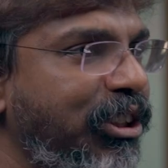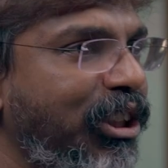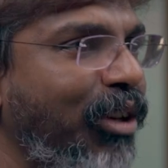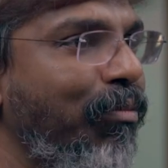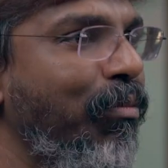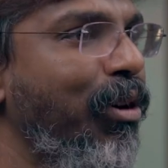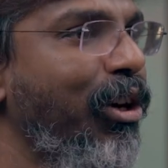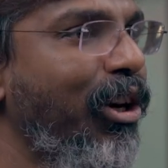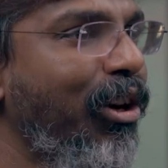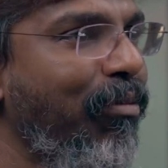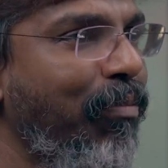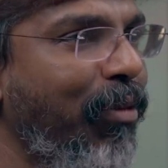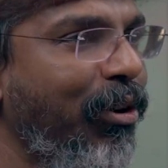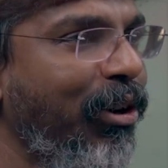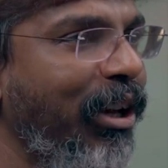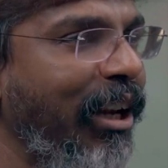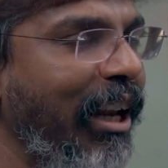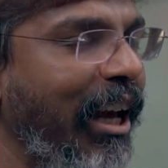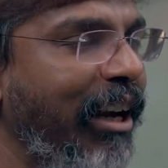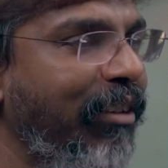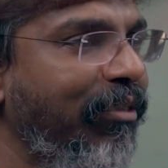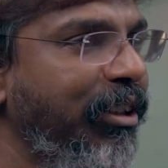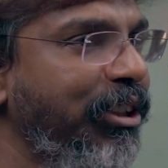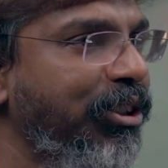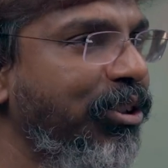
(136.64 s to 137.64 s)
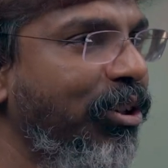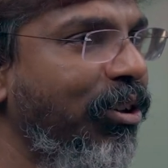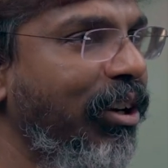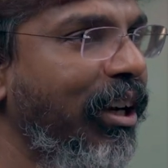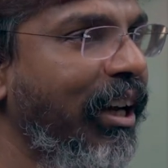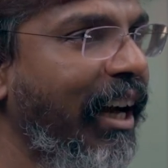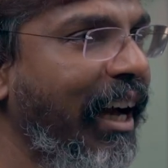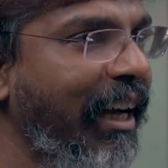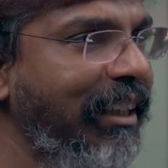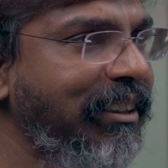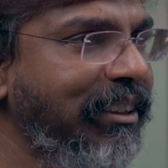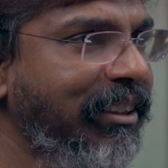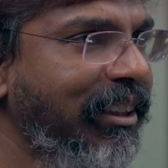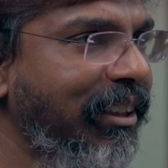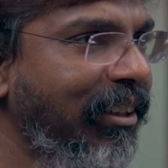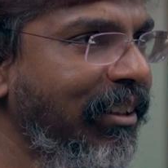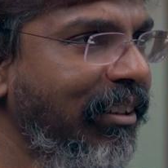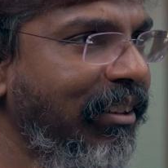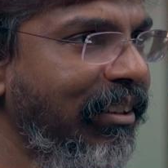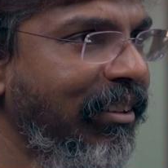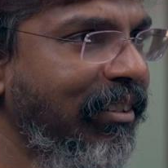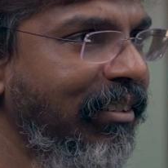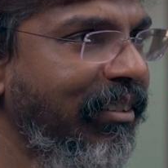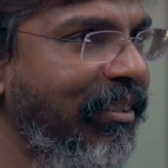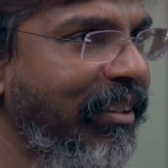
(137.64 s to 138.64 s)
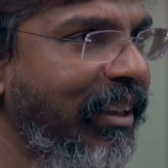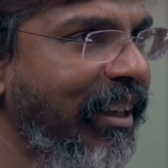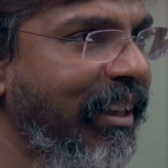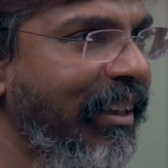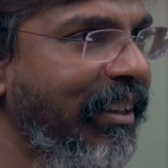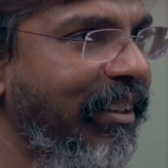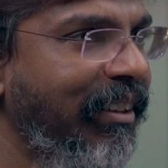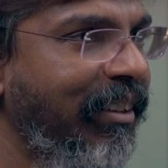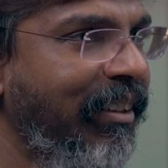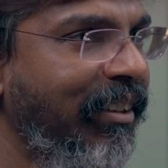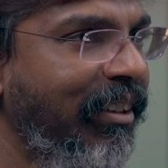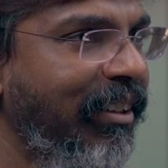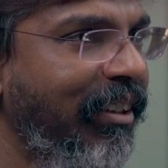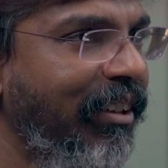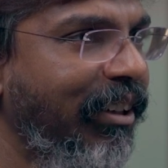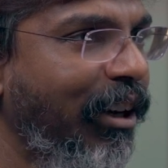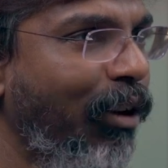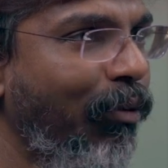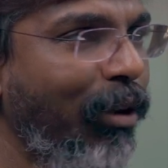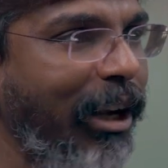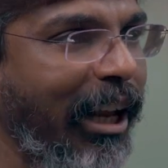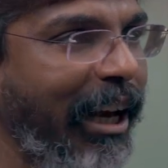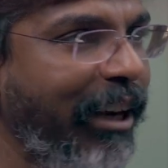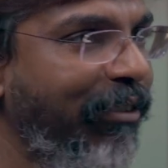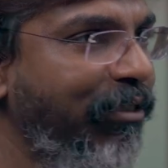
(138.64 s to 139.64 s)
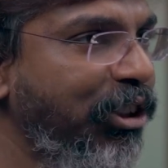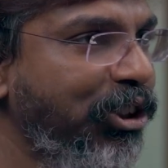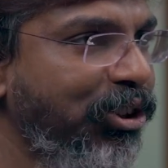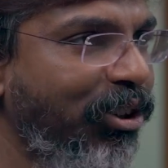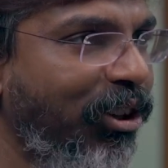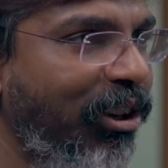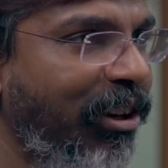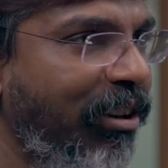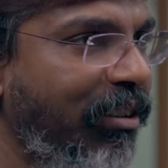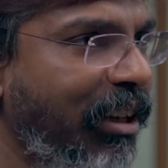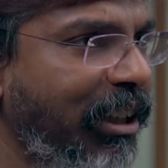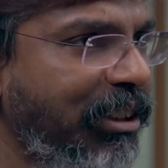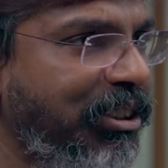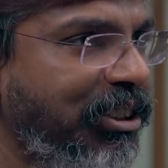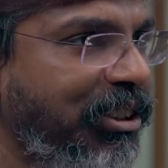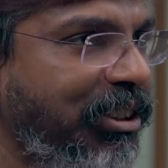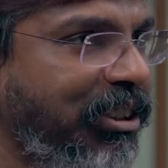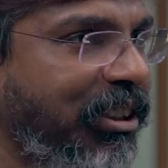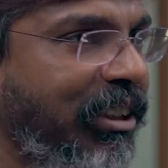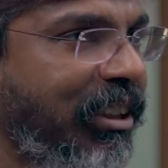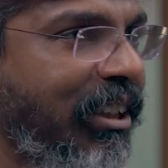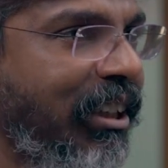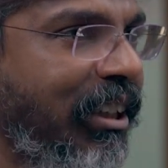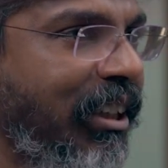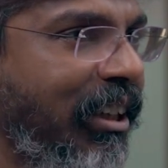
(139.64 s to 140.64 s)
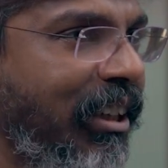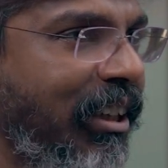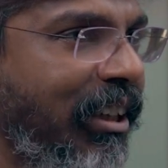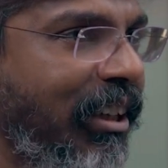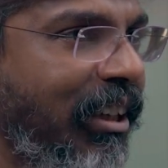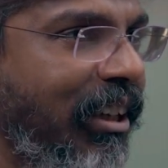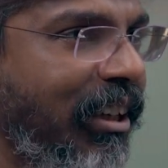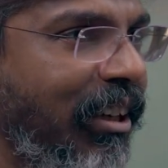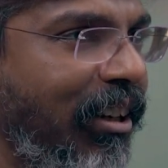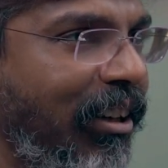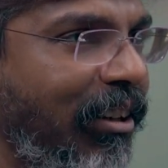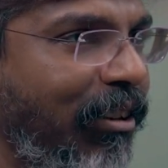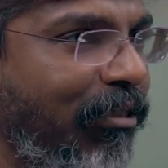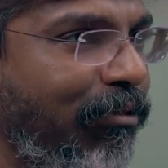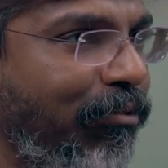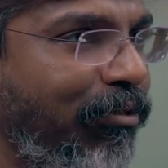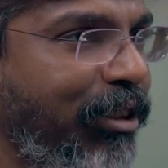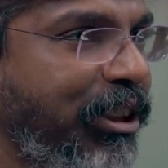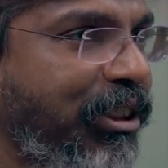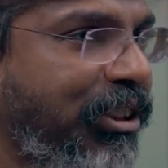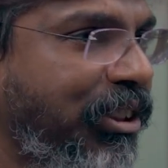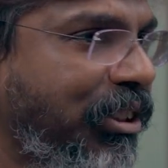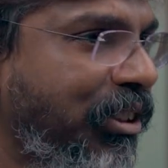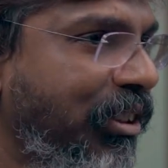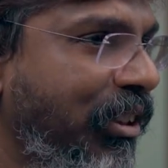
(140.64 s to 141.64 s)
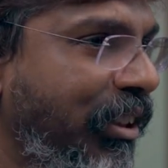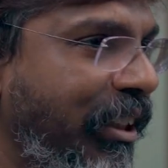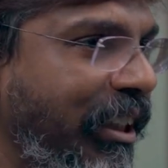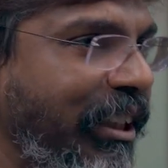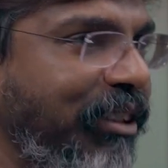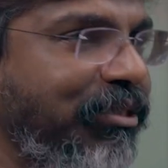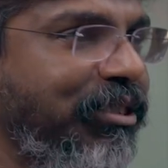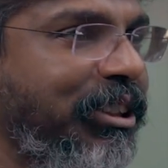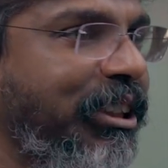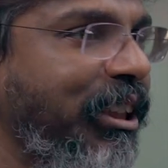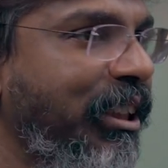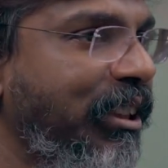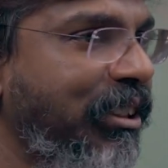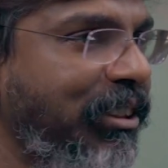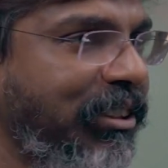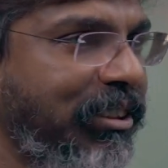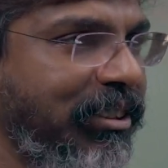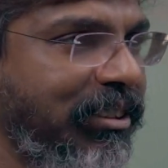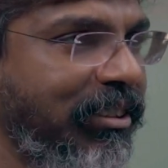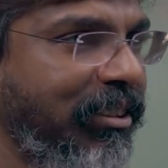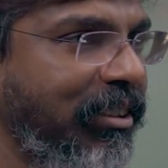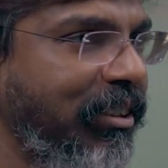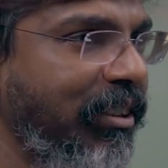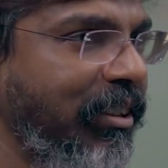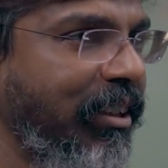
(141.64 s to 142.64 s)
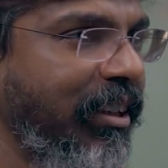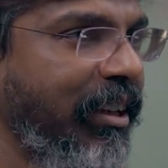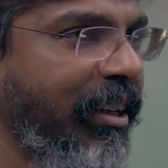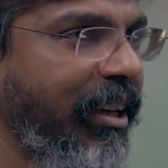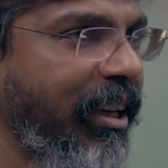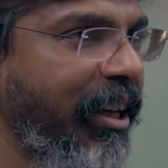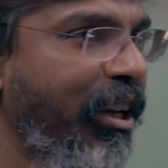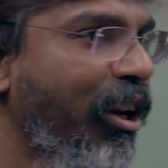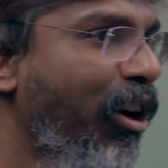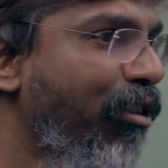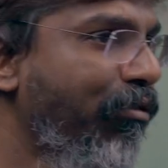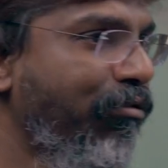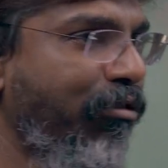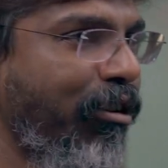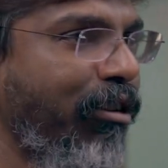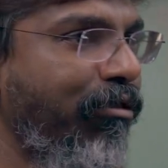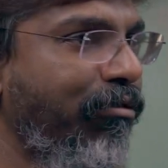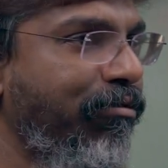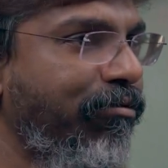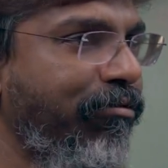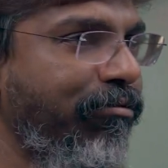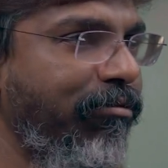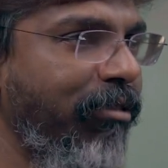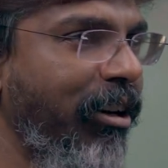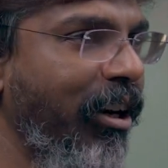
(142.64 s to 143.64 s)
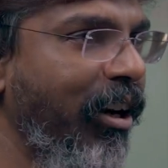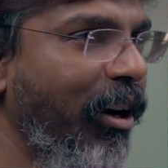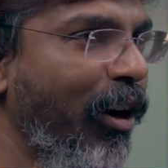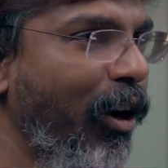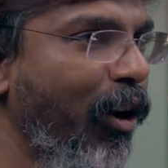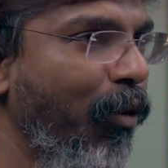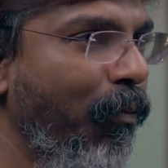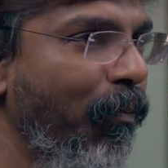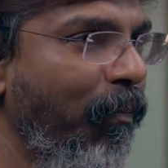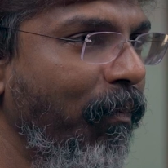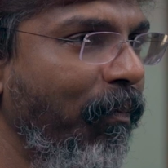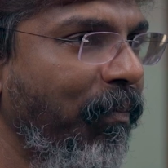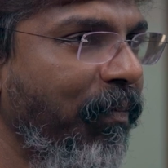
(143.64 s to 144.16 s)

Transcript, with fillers: stumbled upon a language called Haskell and uh, now a language called Rust, uh, which gives us enough of uh,